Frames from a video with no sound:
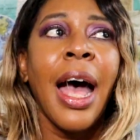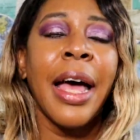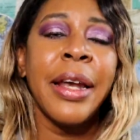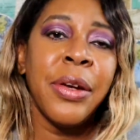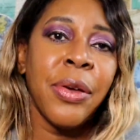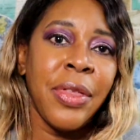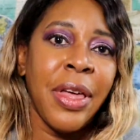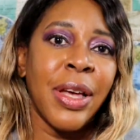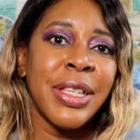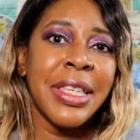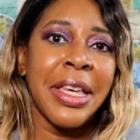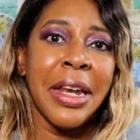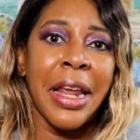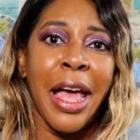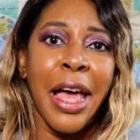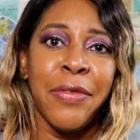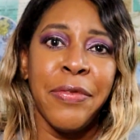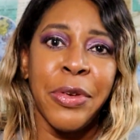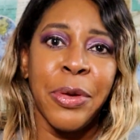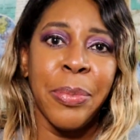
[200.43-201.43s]
I know that said
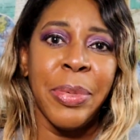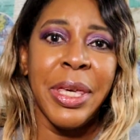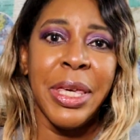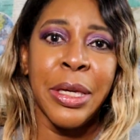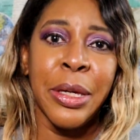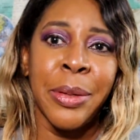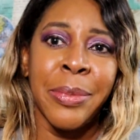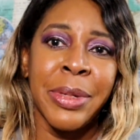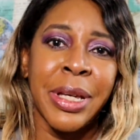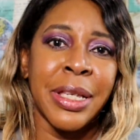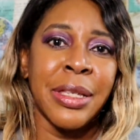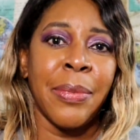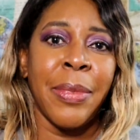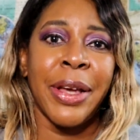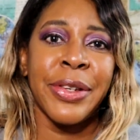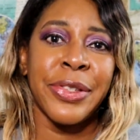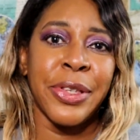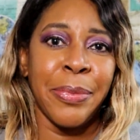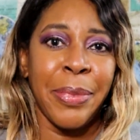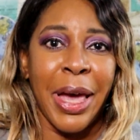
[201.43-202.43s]
Advil PM because I'm
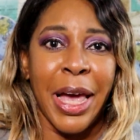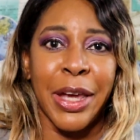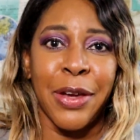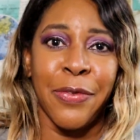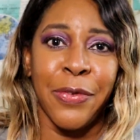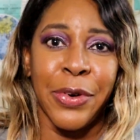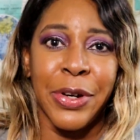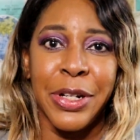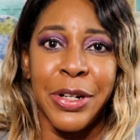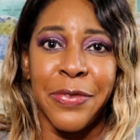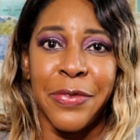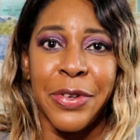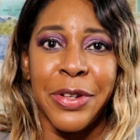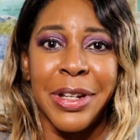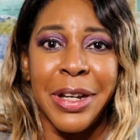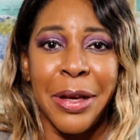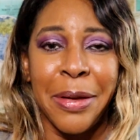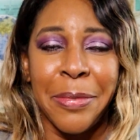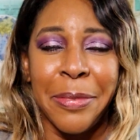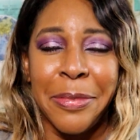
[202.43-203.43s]
actually packing for a
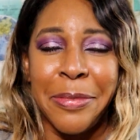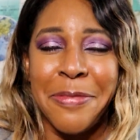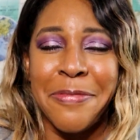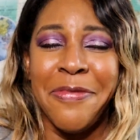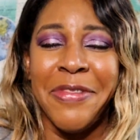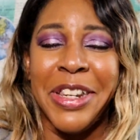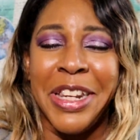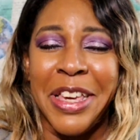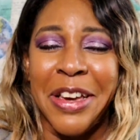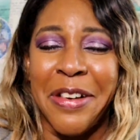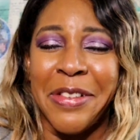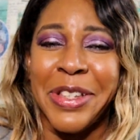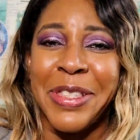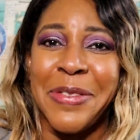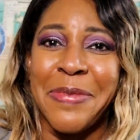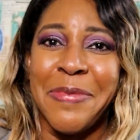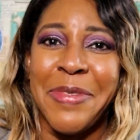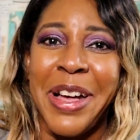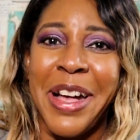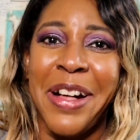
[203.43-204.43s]
different video
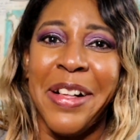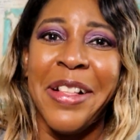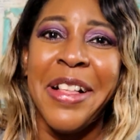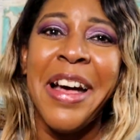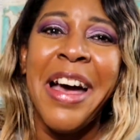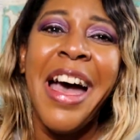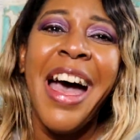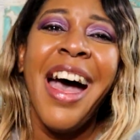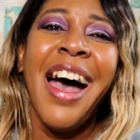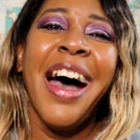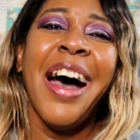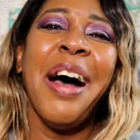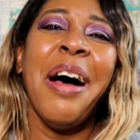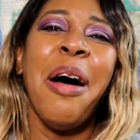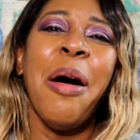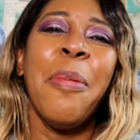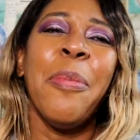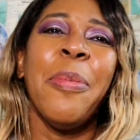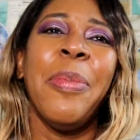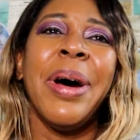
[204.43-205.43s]
as well,
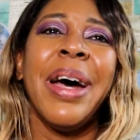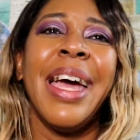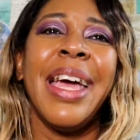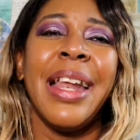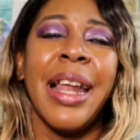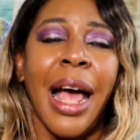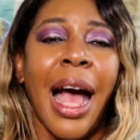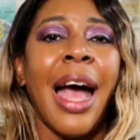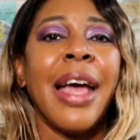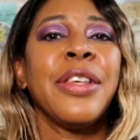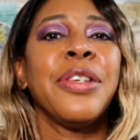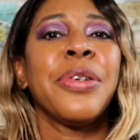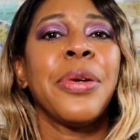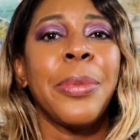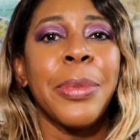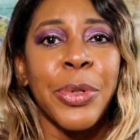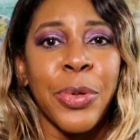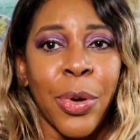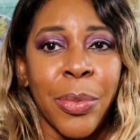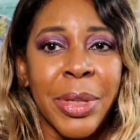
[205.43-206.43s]
but I
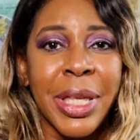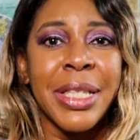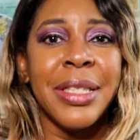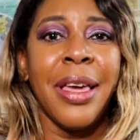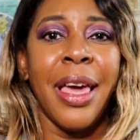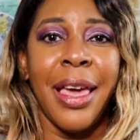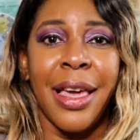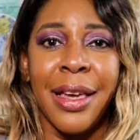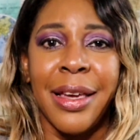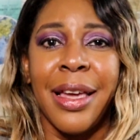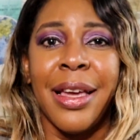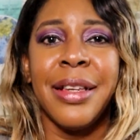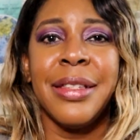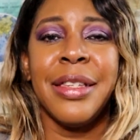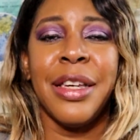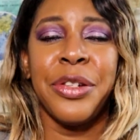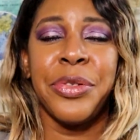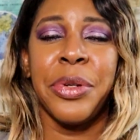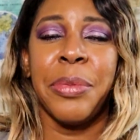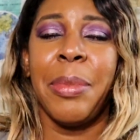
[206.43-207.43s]
don't normally take
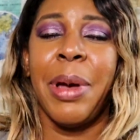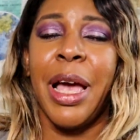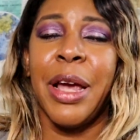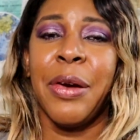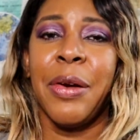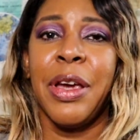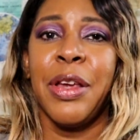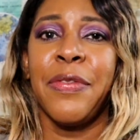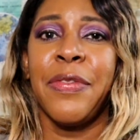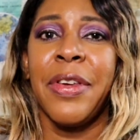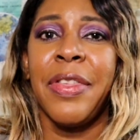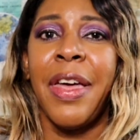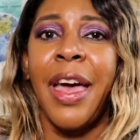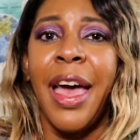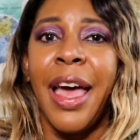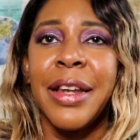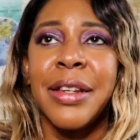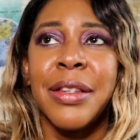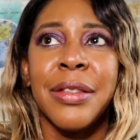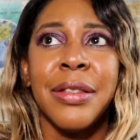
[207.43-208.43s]
Excedrin migraine for
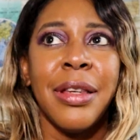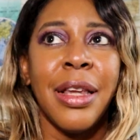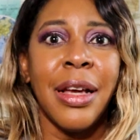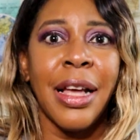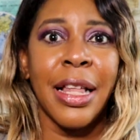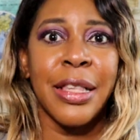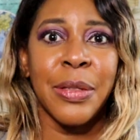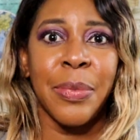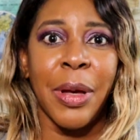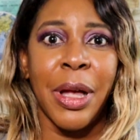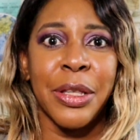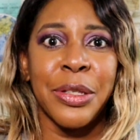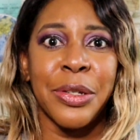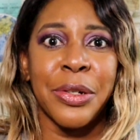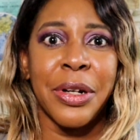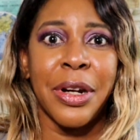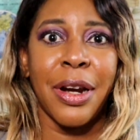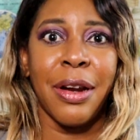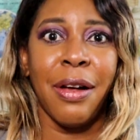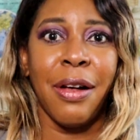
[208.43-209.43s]
that. Not
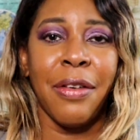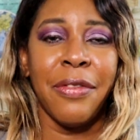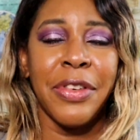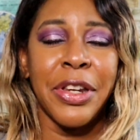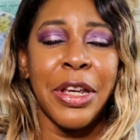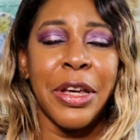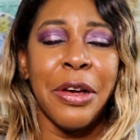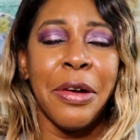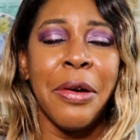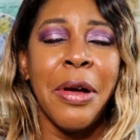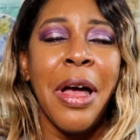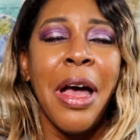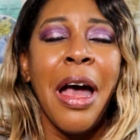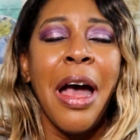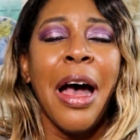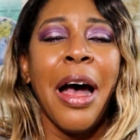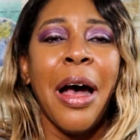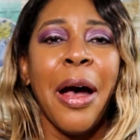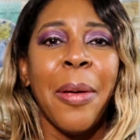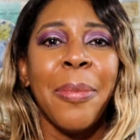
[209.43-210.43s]
sponsored at all video,
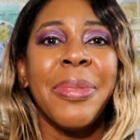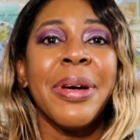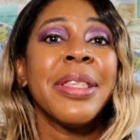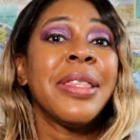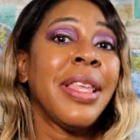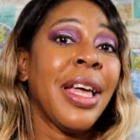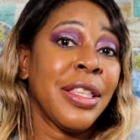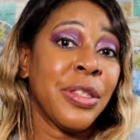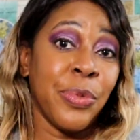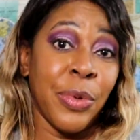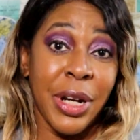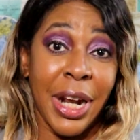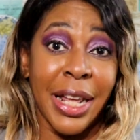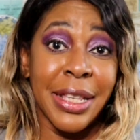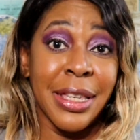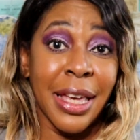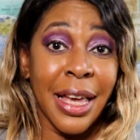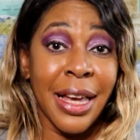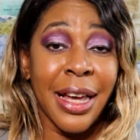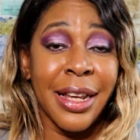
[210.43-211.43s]
but that's what
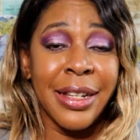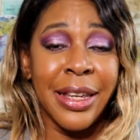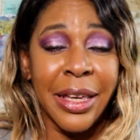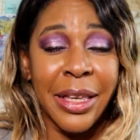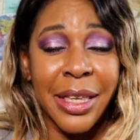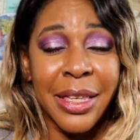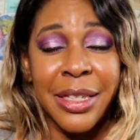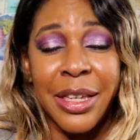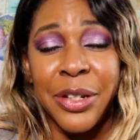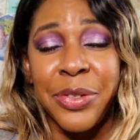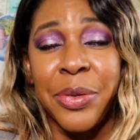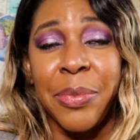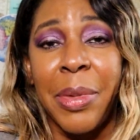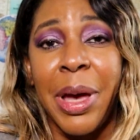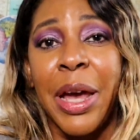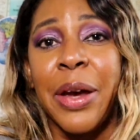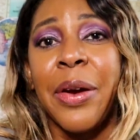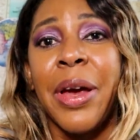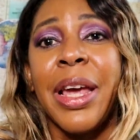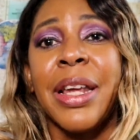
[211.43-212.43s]
I take. I take Excedrin
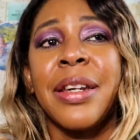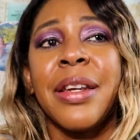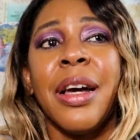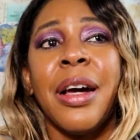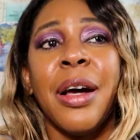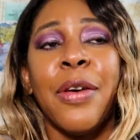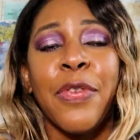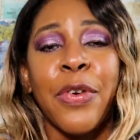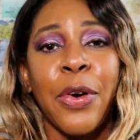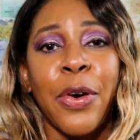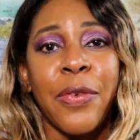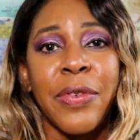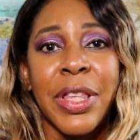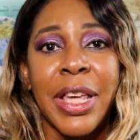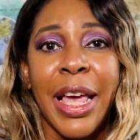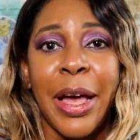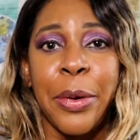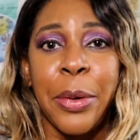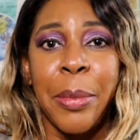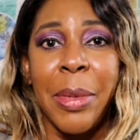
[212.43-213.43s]
migraine for
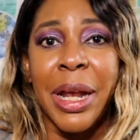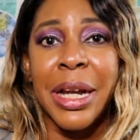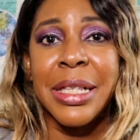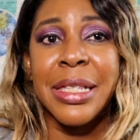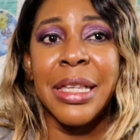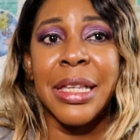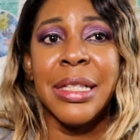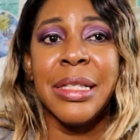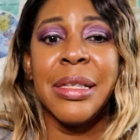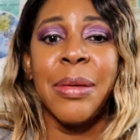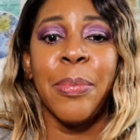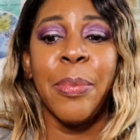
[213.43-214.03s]
over-the-counter medicines.